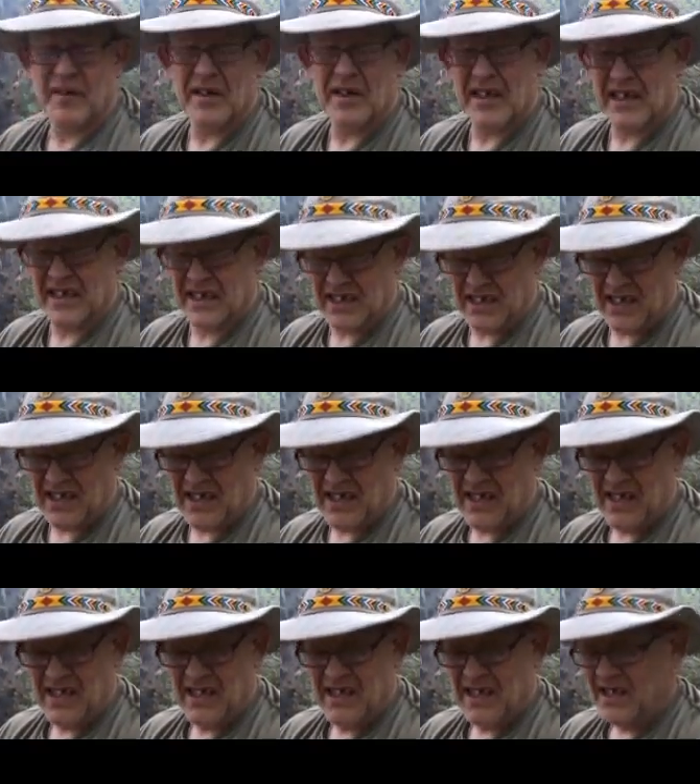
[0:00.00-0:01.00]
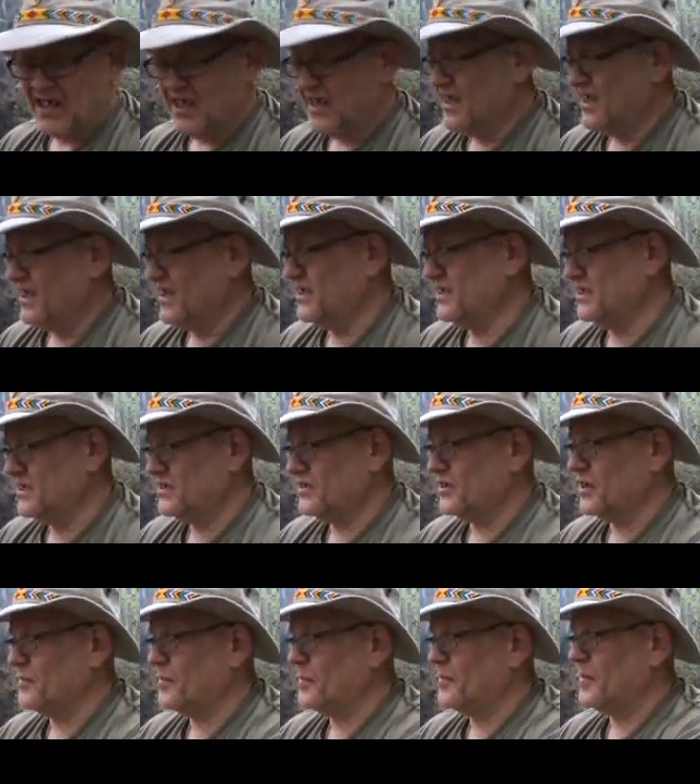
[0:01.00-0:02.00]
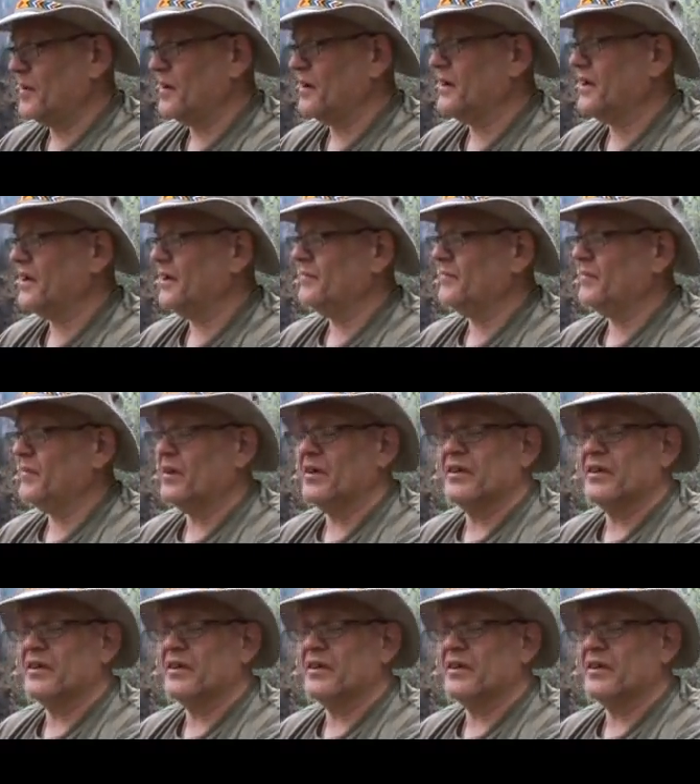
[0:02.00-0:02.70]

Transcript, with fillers: and my lady in the supermarket